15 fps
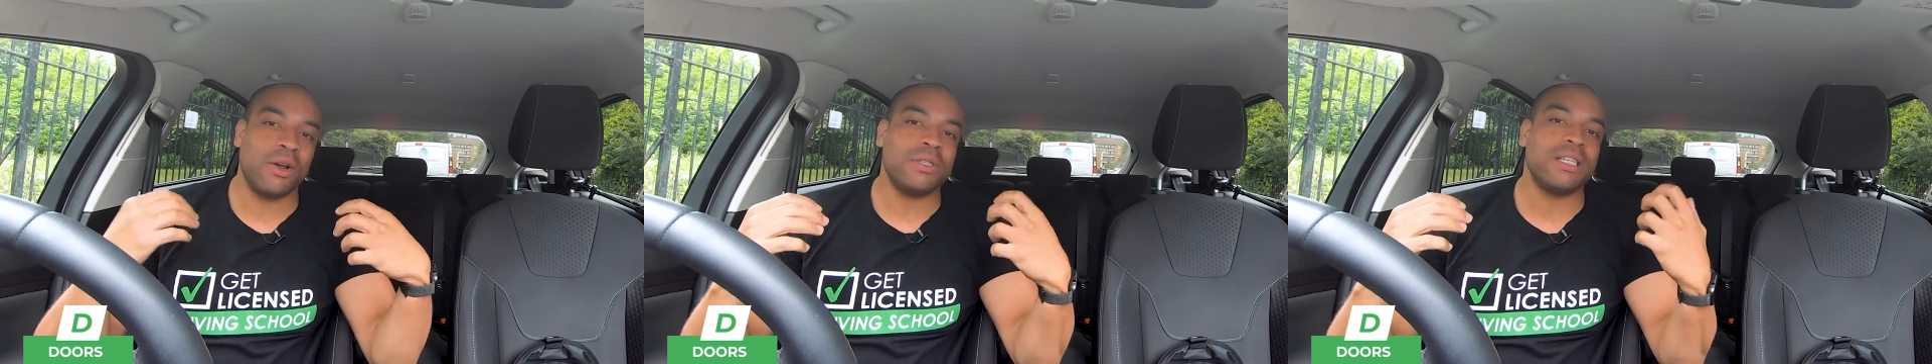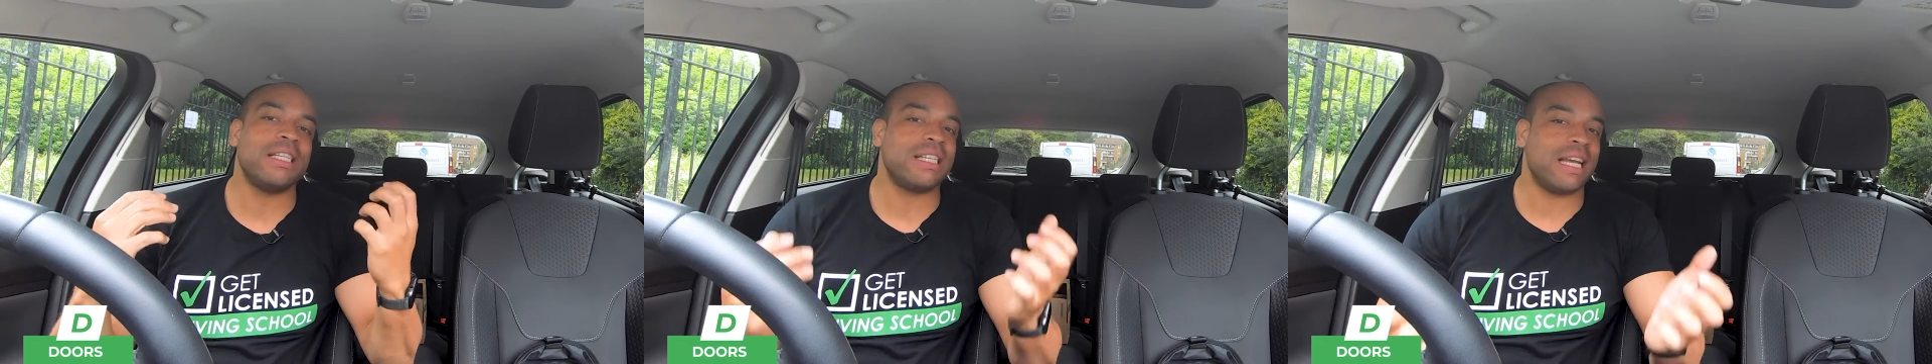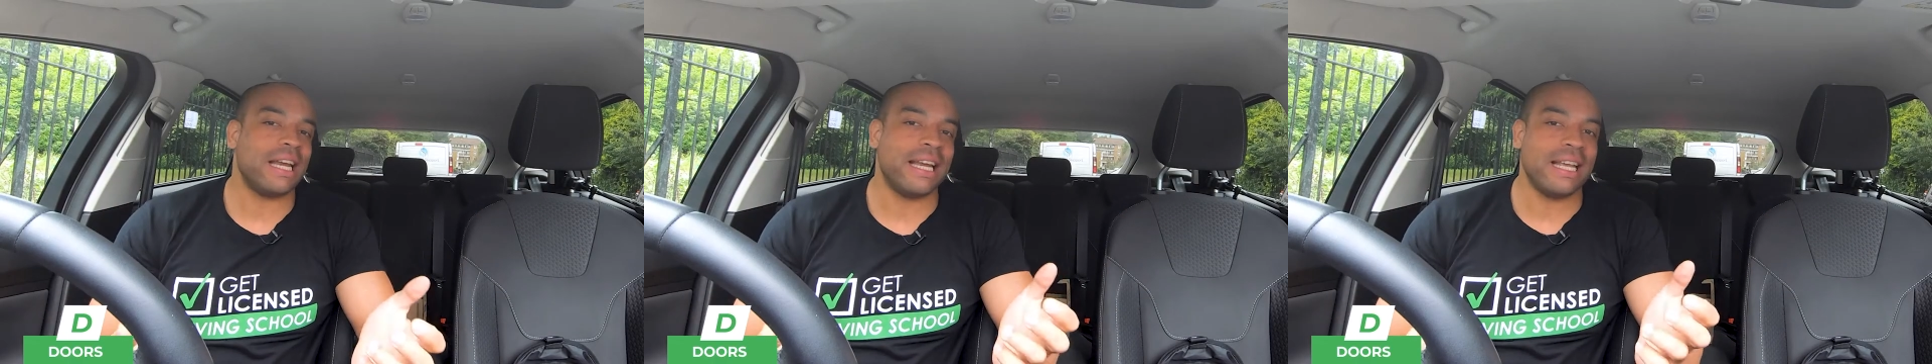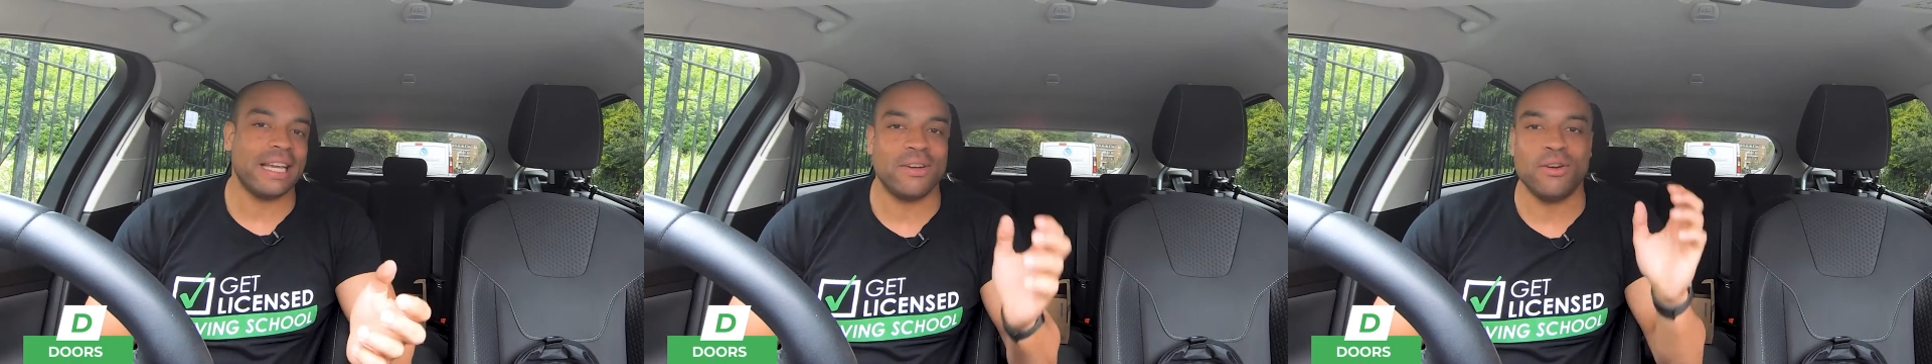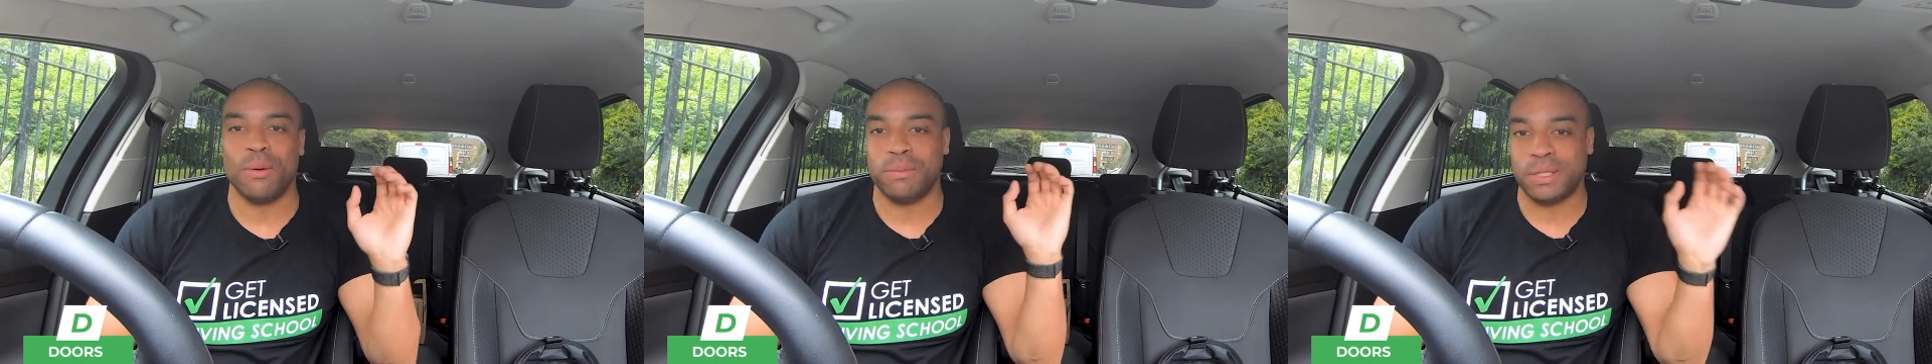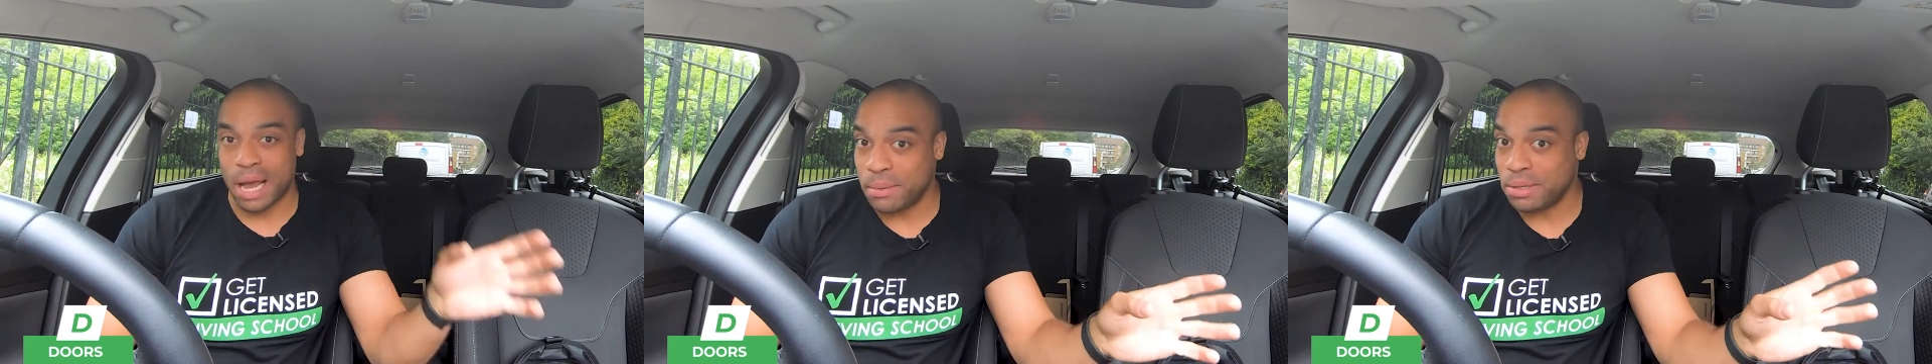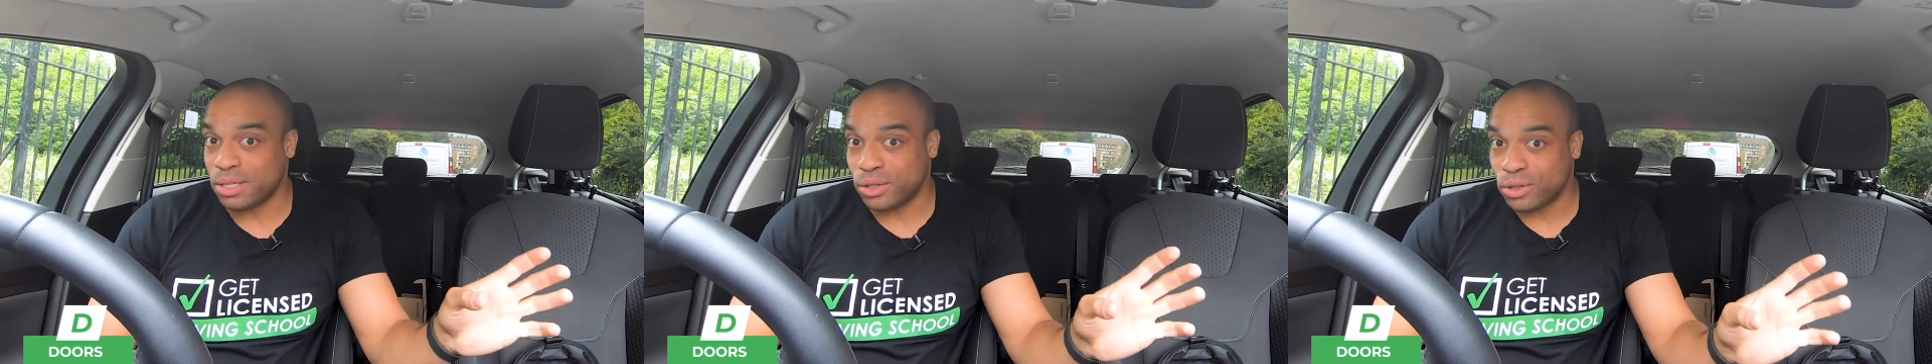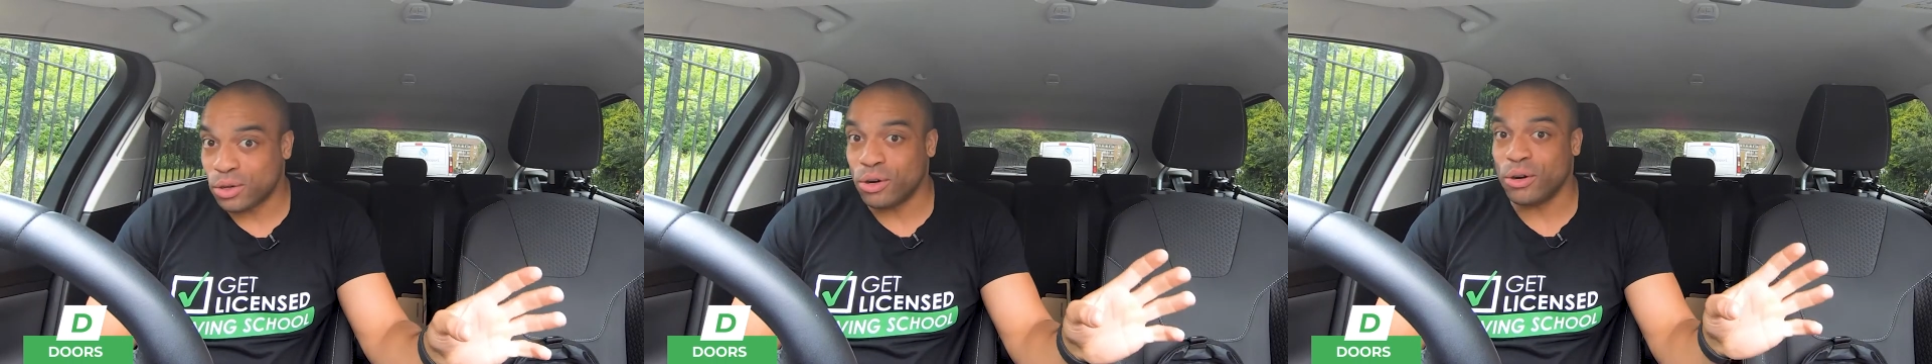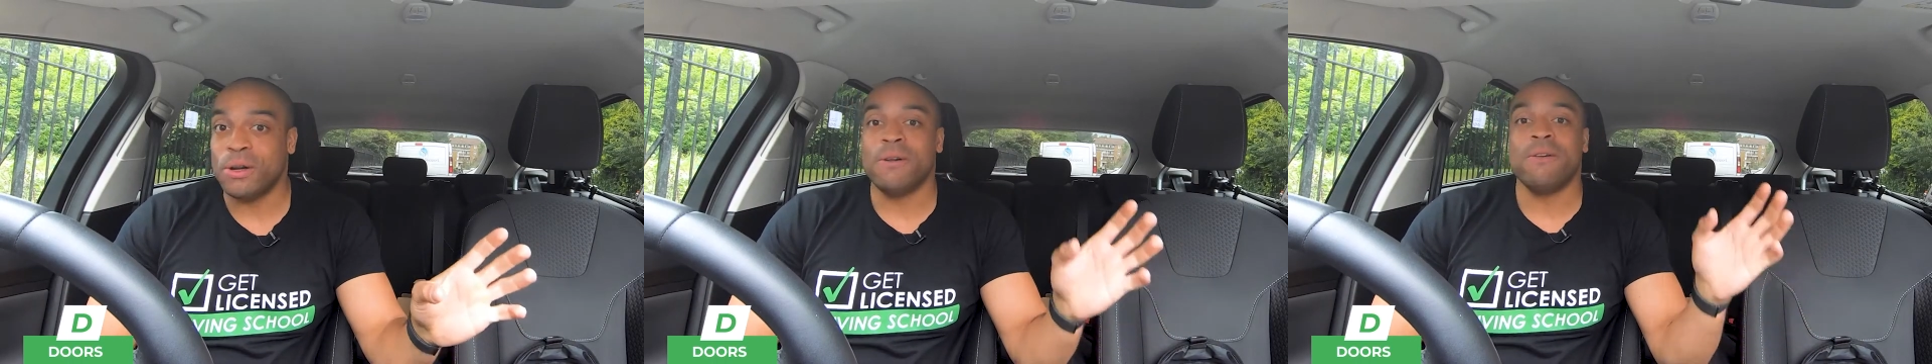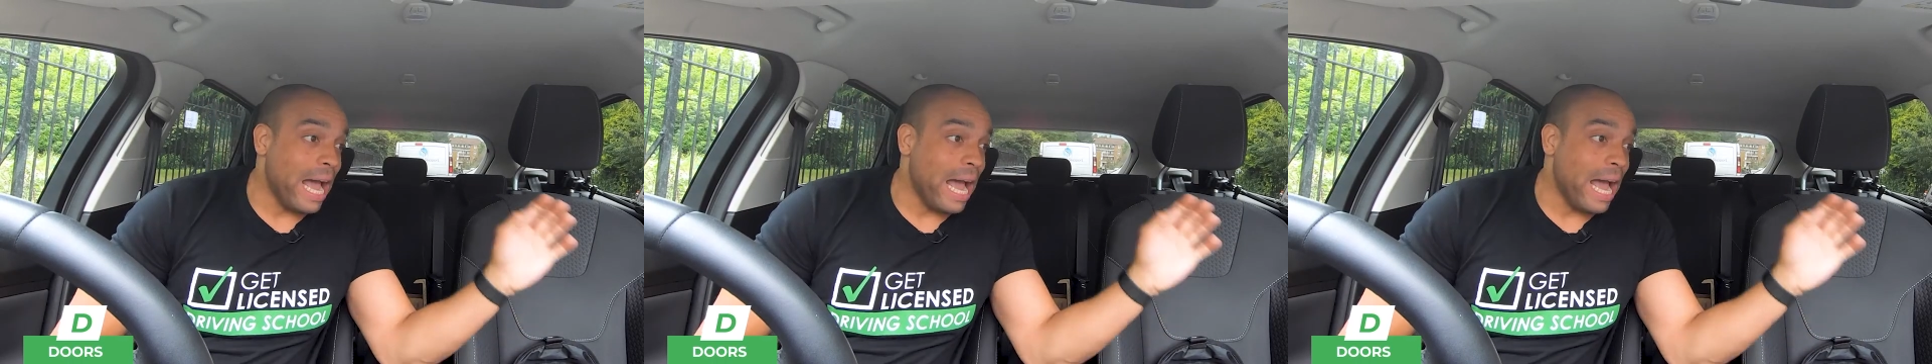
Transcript: close it gently and not damage the door,